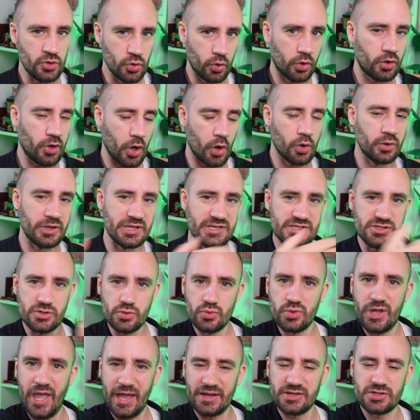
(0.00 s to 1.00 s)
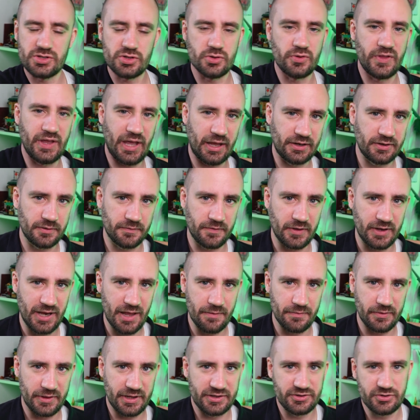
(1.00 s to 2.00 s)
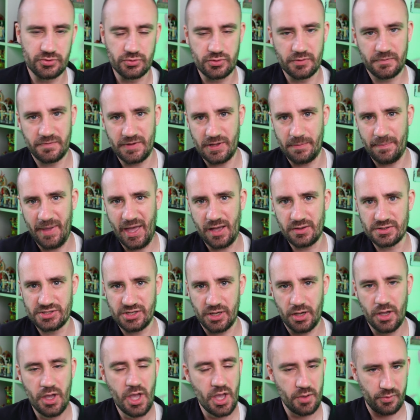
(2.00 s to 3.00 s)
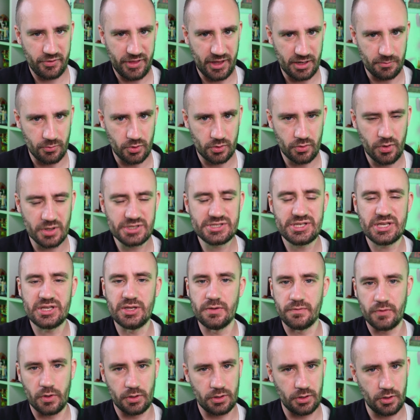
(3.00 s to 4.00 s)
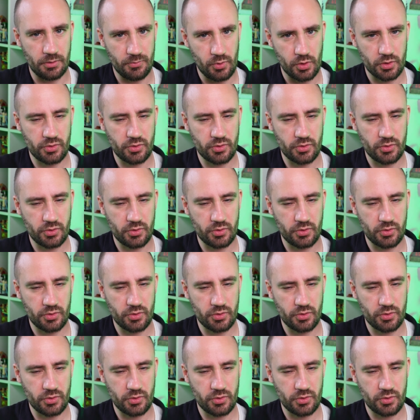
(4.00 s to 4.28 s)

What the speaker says: your goal is to get to the end of the level and to defeat Bowser. With Animal Crossing, you've got a lot more